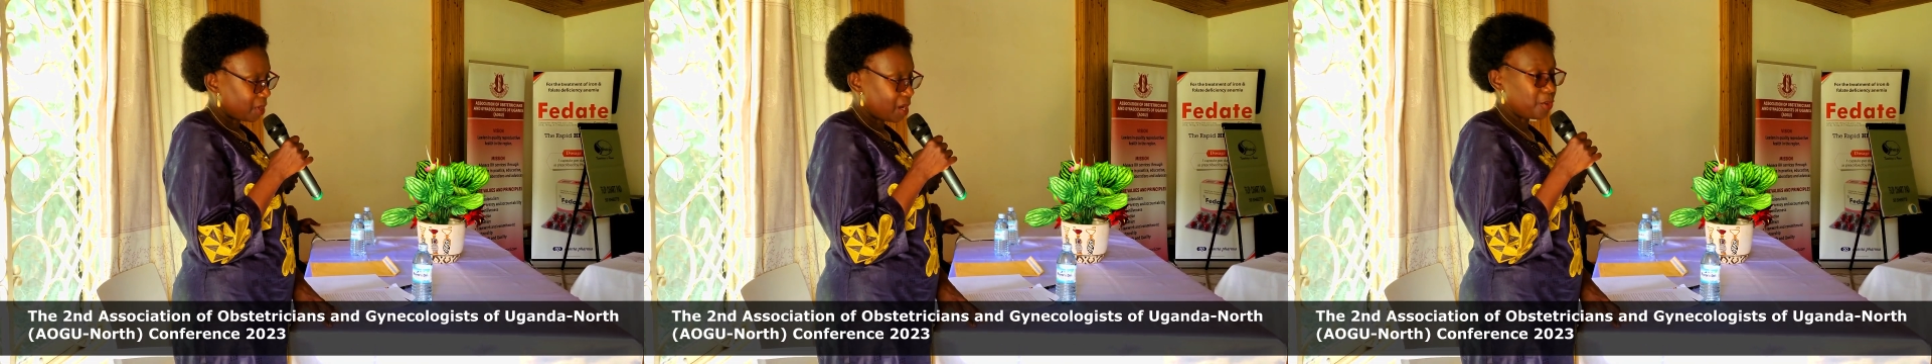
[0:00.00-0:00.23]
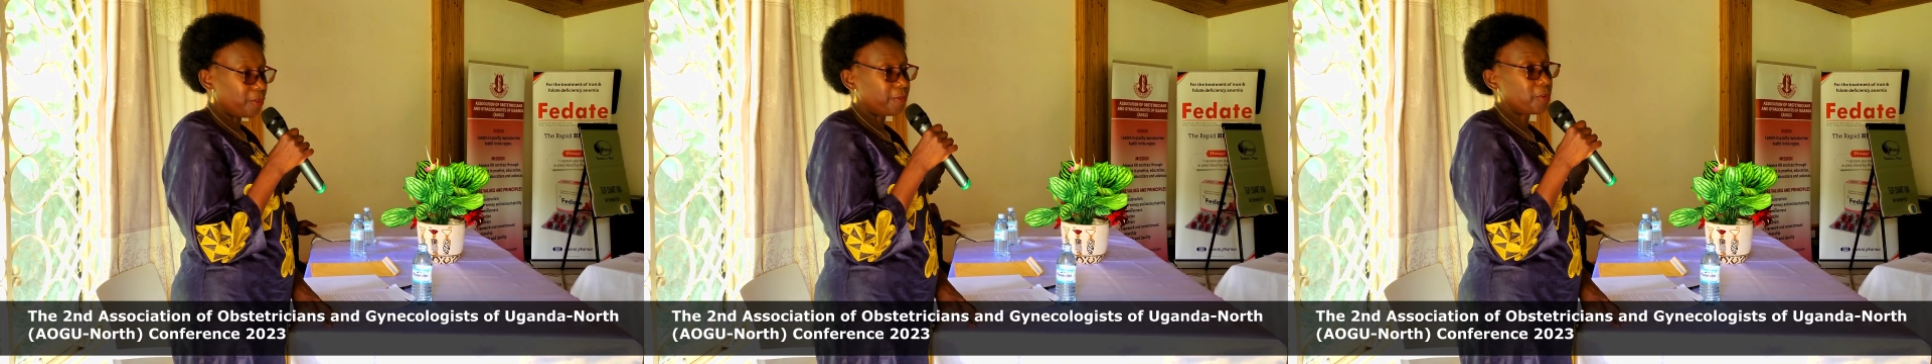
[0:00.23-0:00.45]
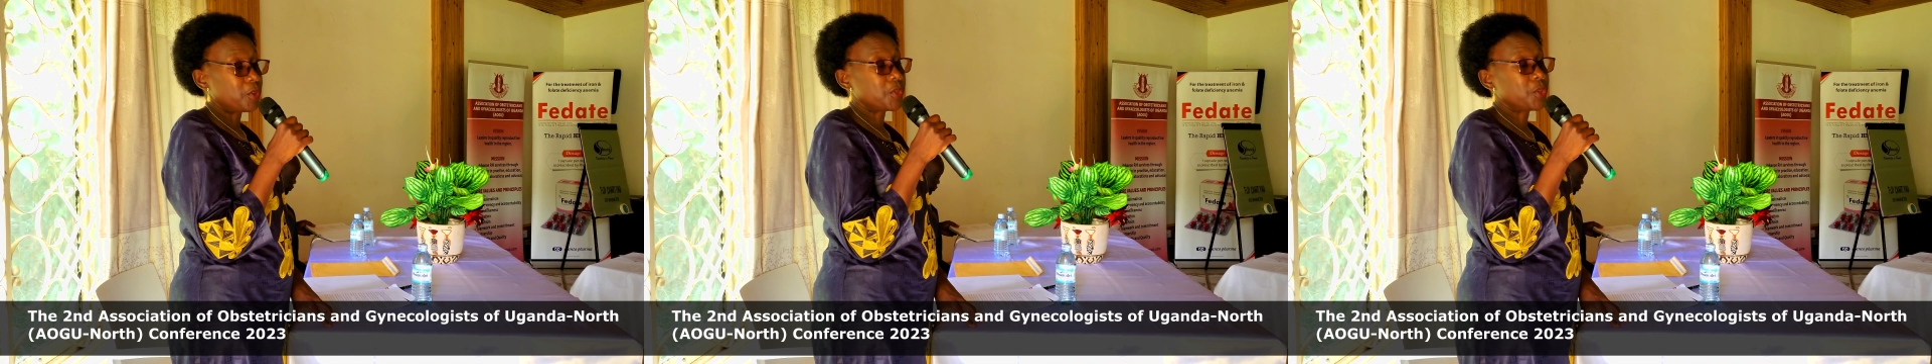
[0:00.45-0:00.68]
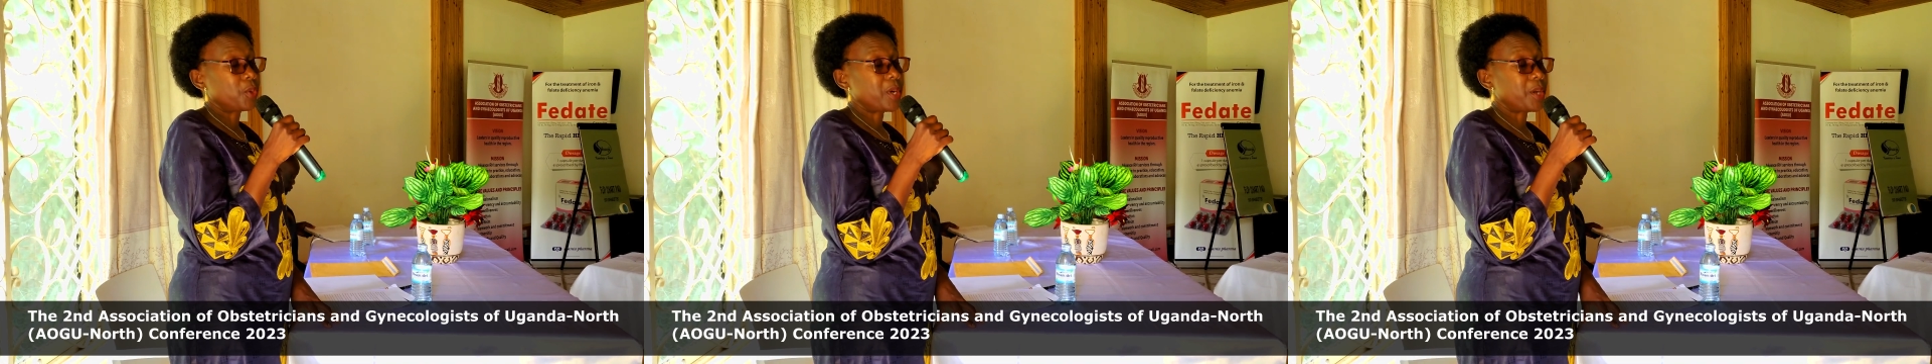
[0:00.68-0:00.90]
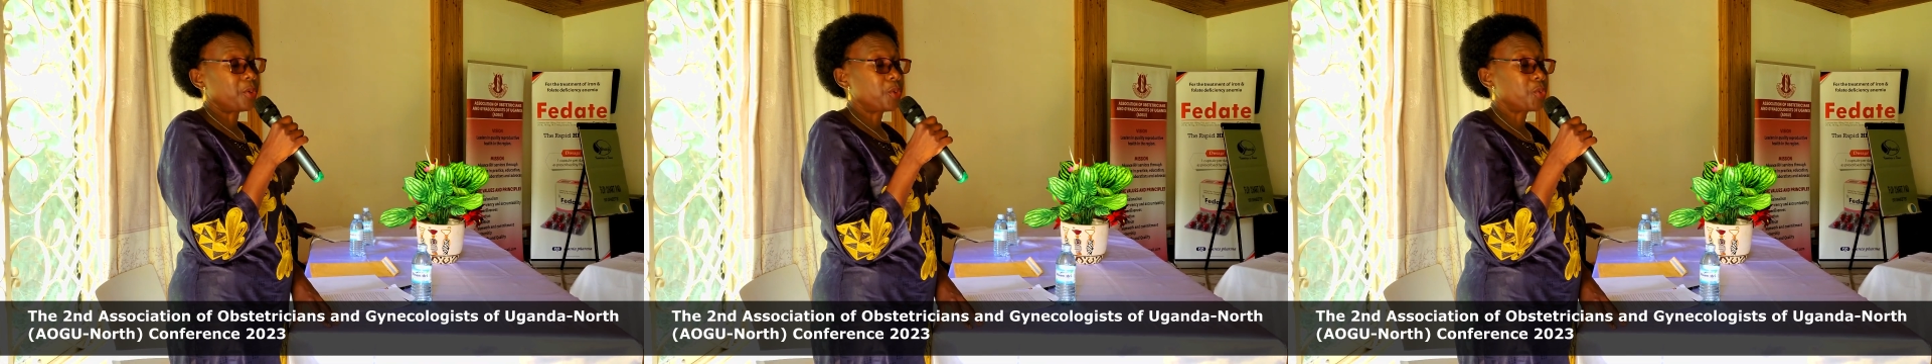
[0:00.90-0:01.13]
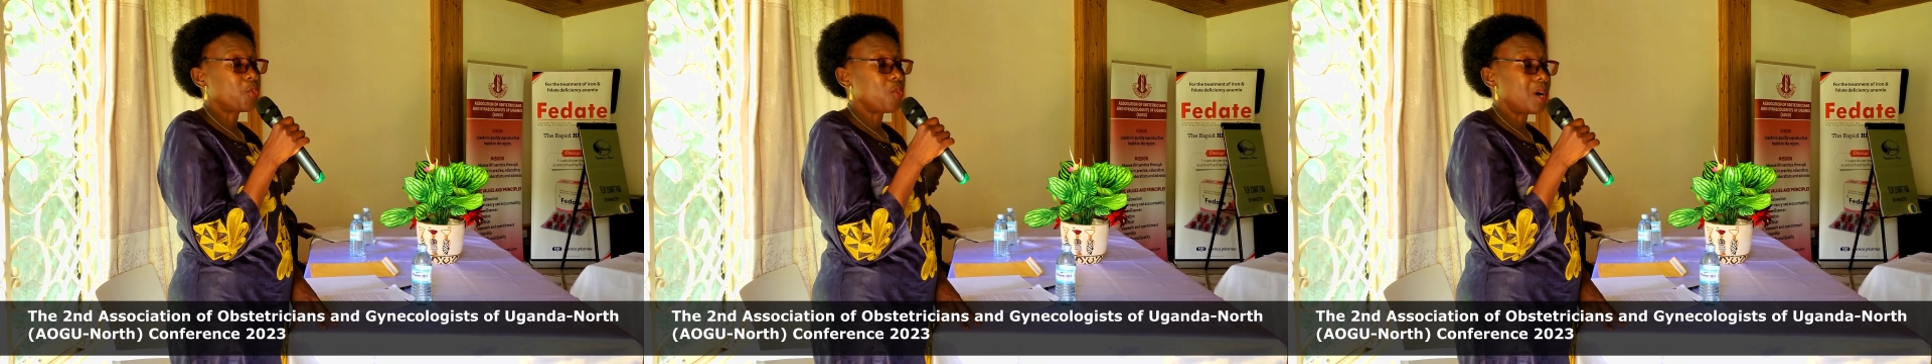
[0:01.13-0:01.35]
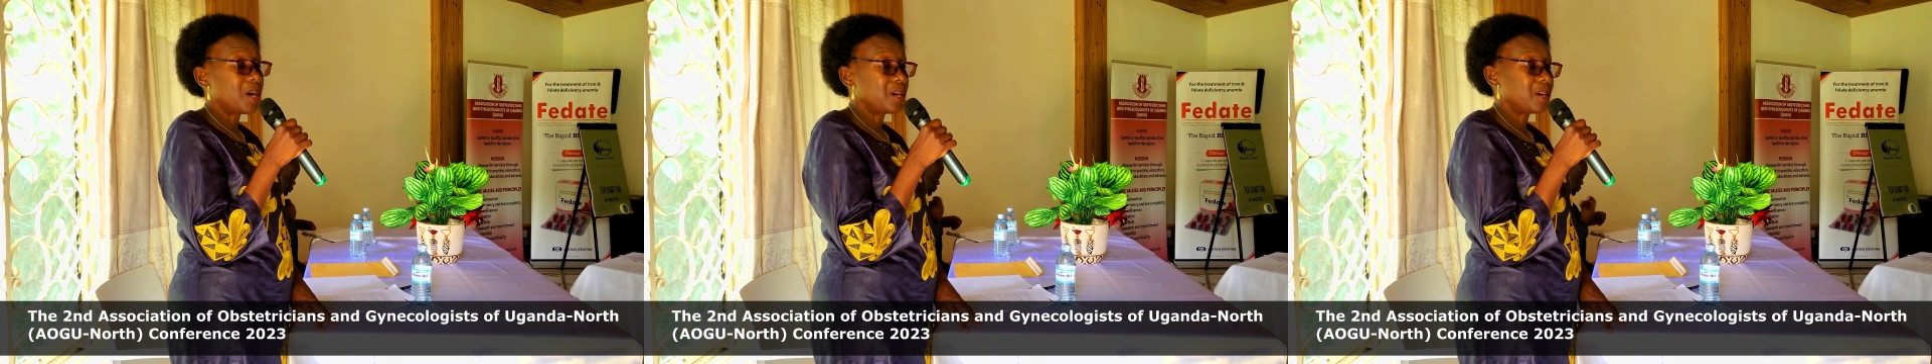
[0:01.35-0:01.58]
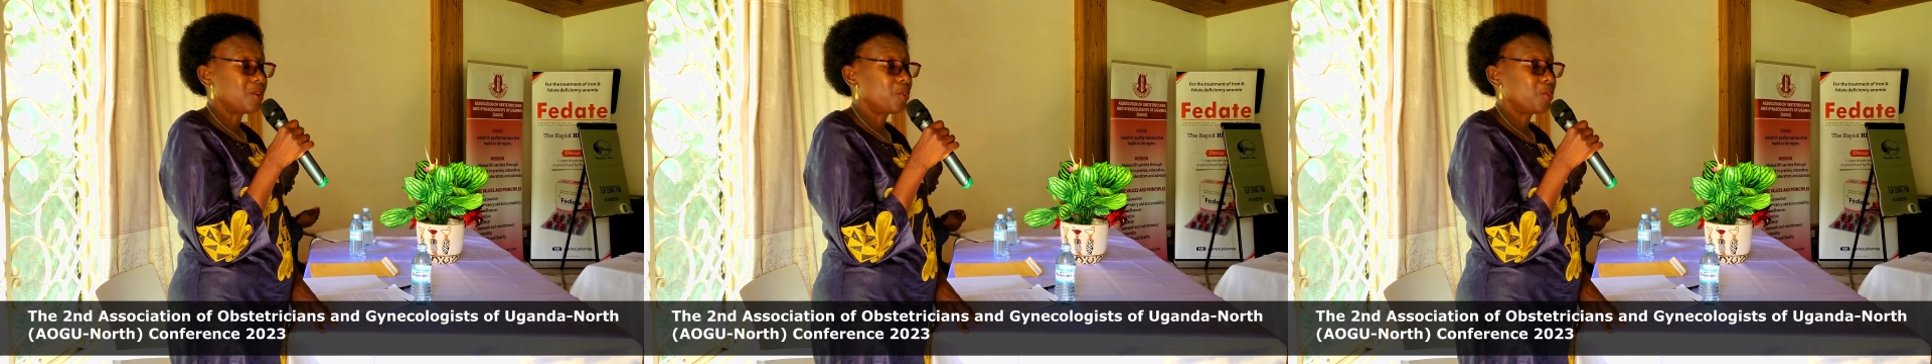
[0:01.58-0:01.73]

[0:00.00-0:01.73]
and of course you cannot work